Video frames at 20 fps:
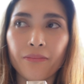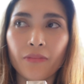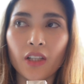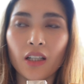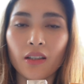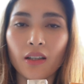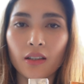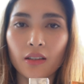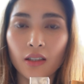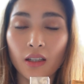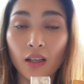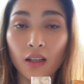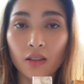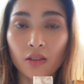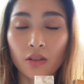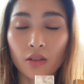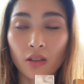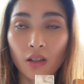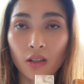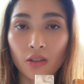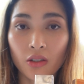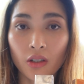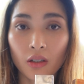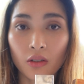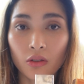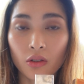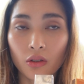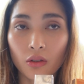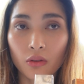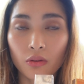Like the
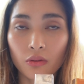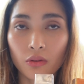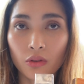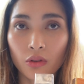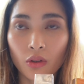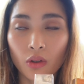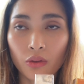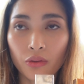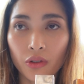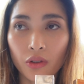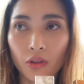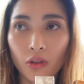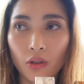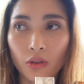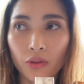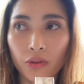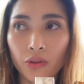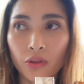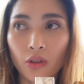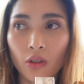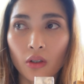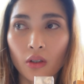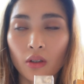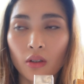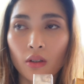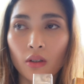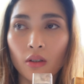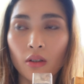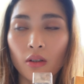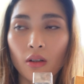Accento Overdose.
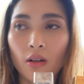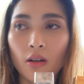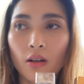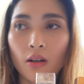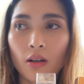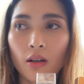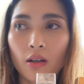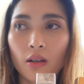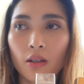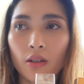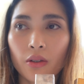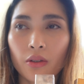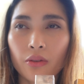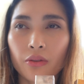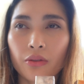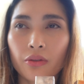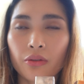When